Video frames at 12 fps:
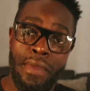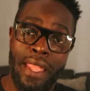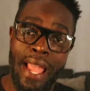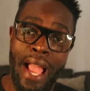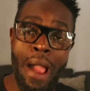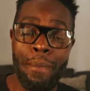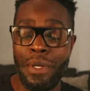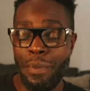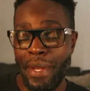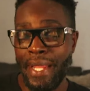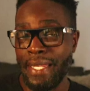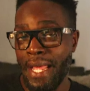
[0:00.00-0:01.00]
I'm going to
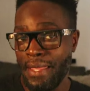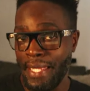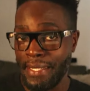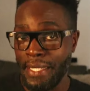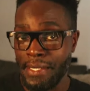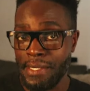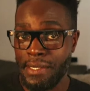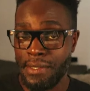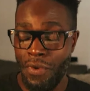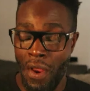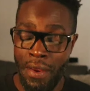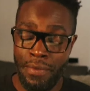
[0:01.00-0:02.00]
break it down like this,
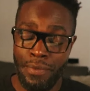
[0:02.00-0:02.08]
right?